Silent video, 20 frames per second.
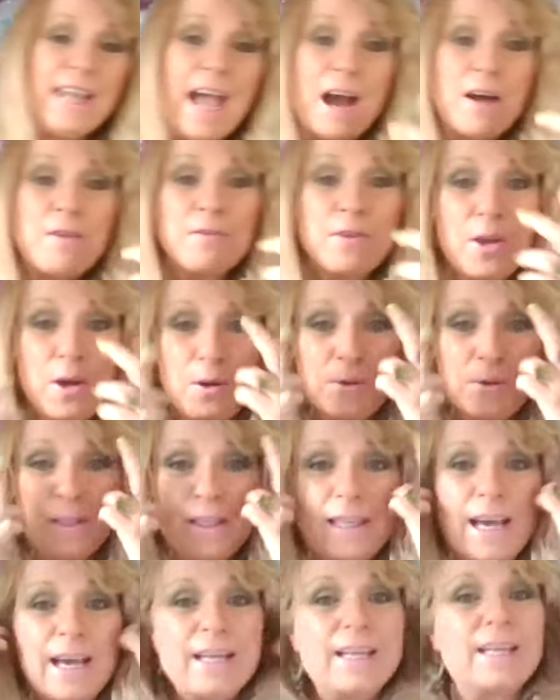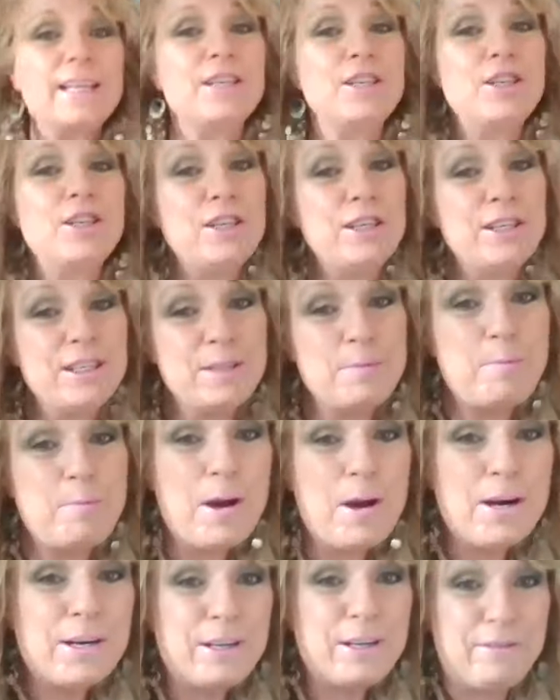She now knows that she is a
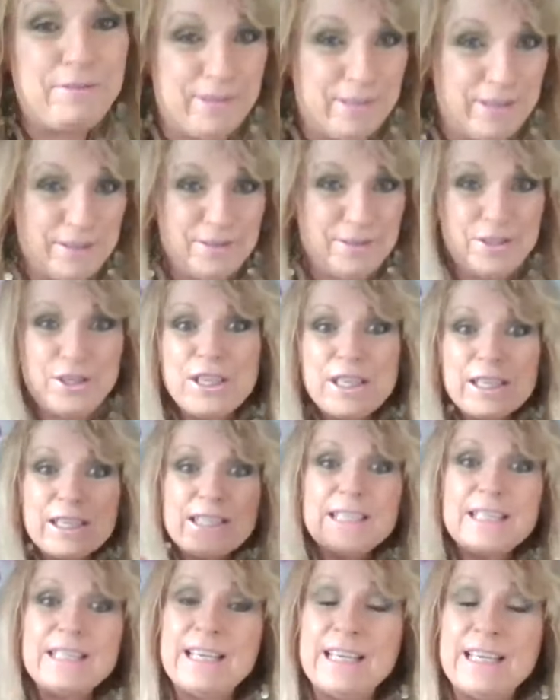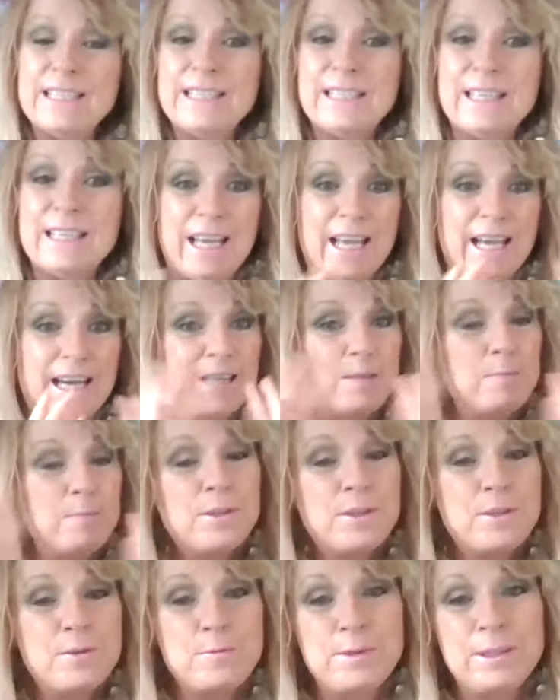part of you. She can sense it.
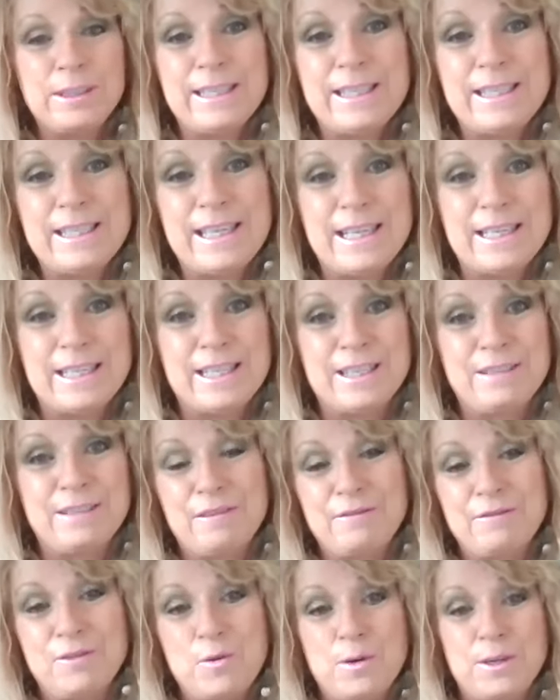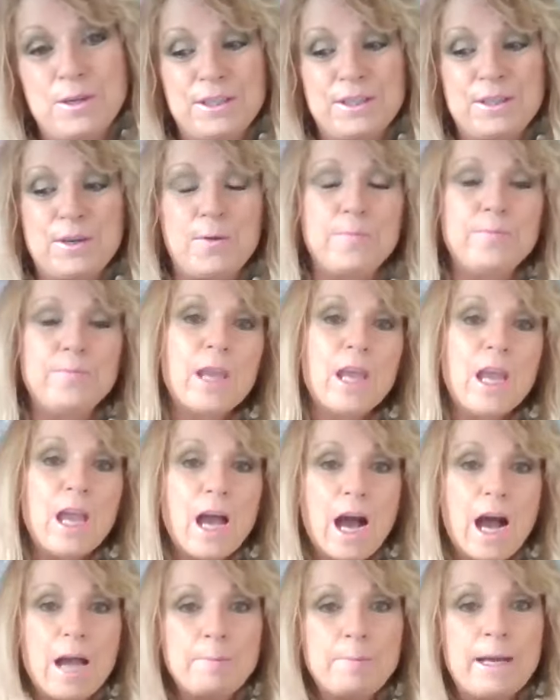Animals are really sensitive, of course. So
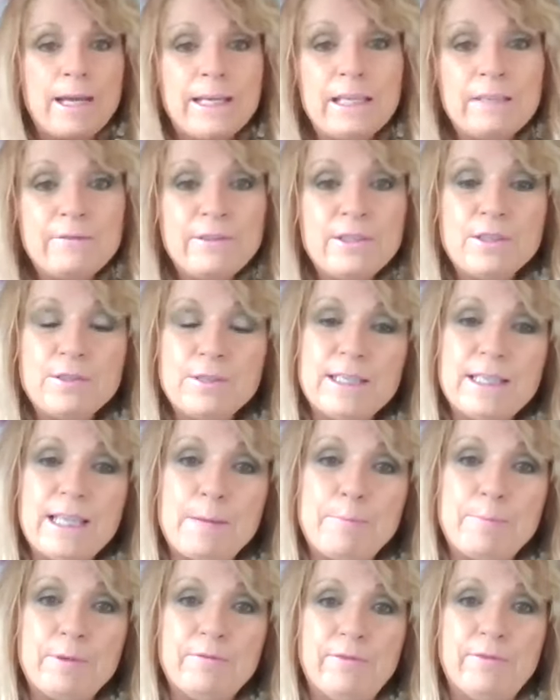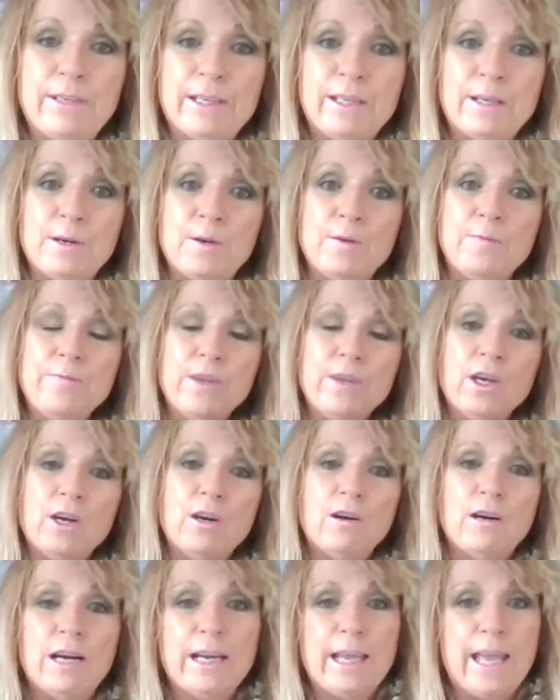I might even do a separate video
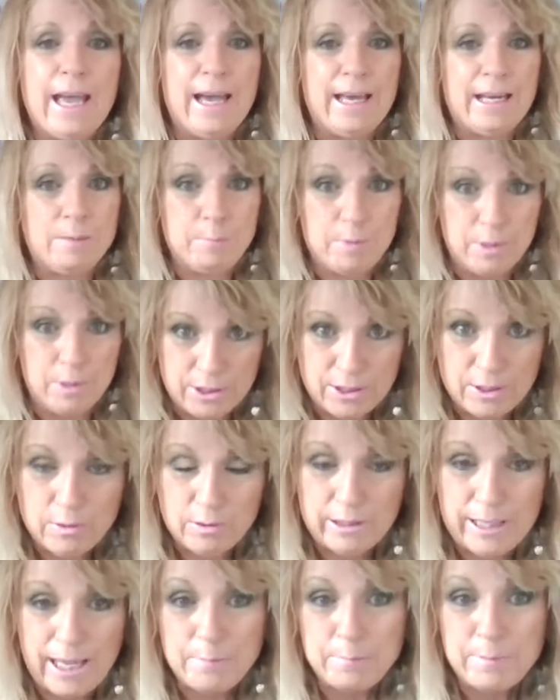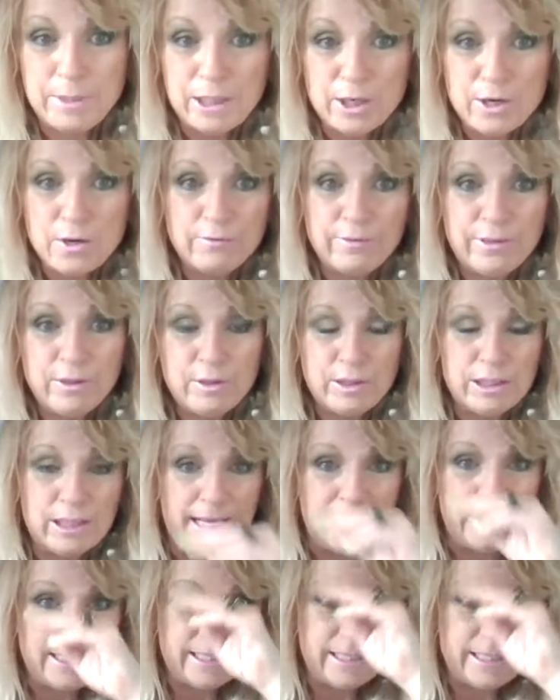on animals. So let me know if you would
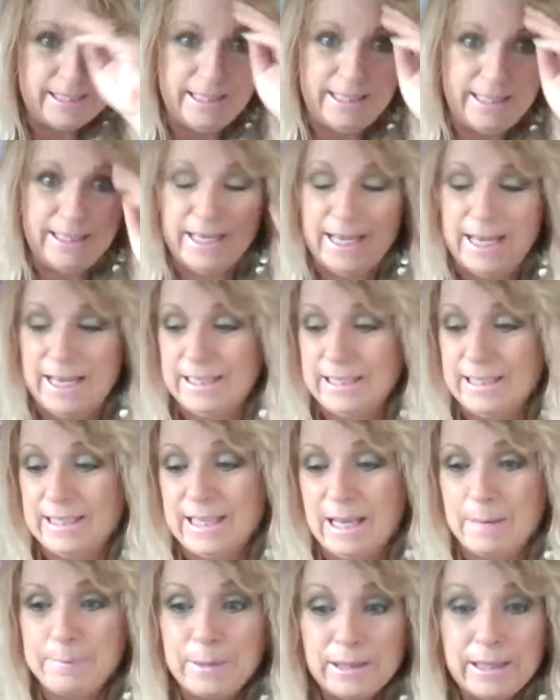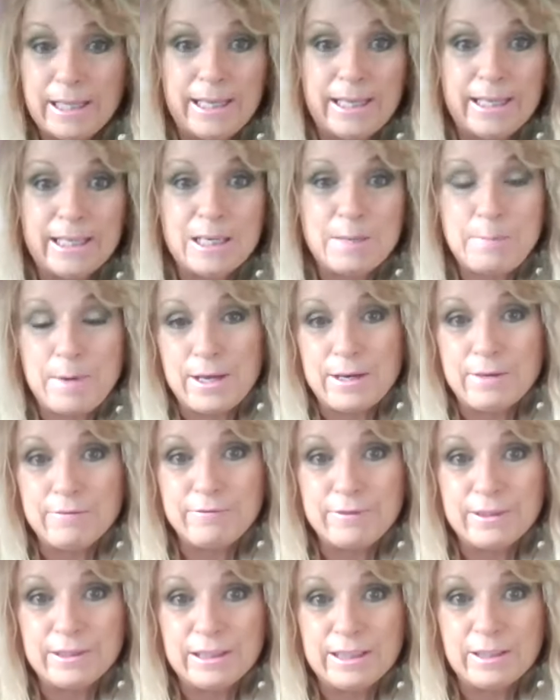like to see that, because I've been thinking about
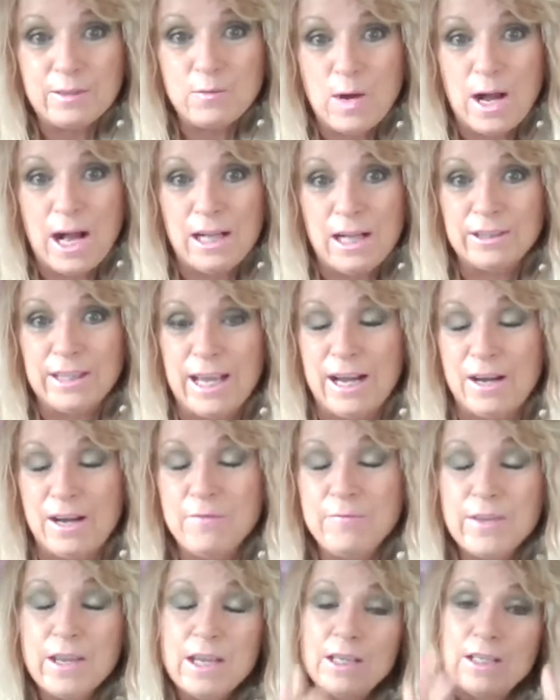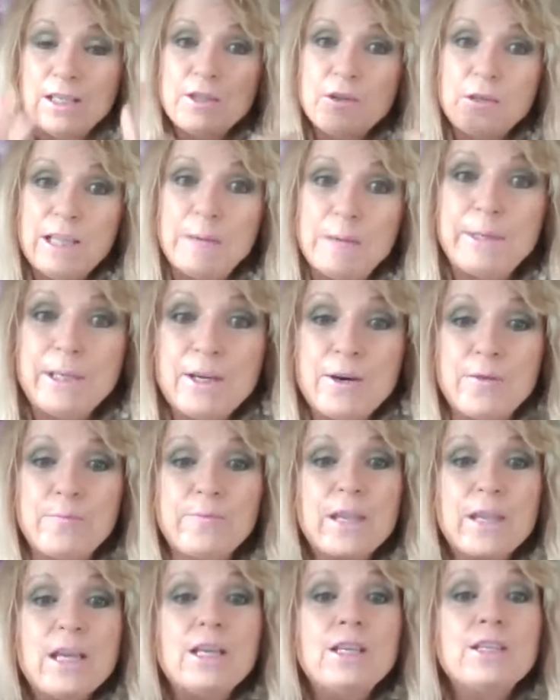it for a little while now. So let me
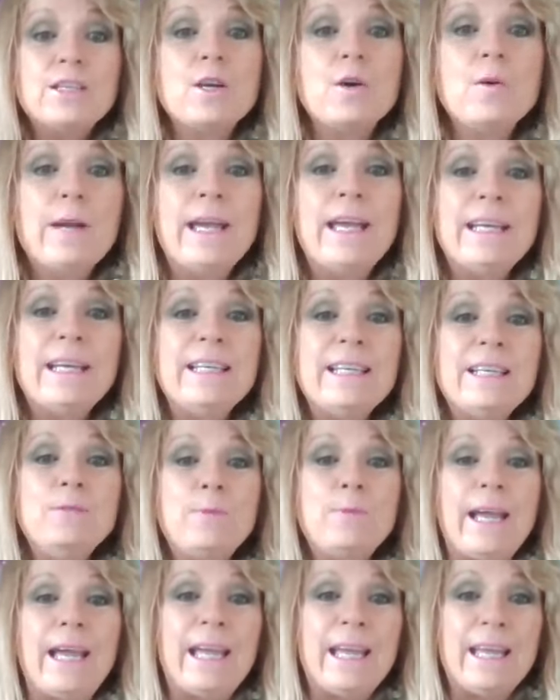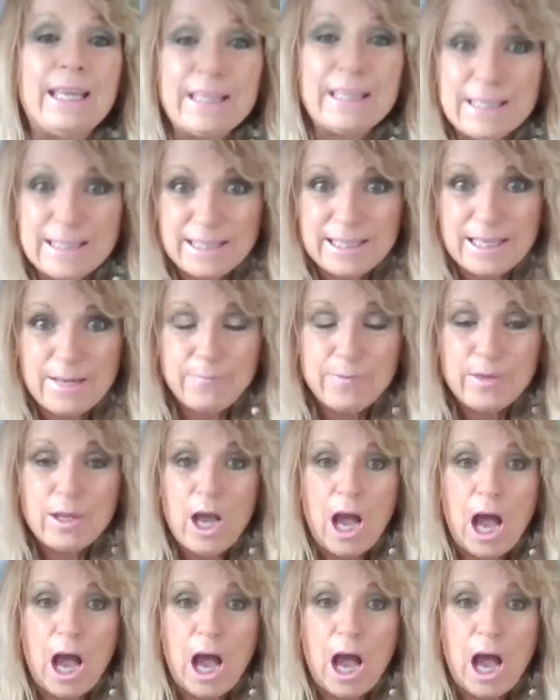know. So anyways,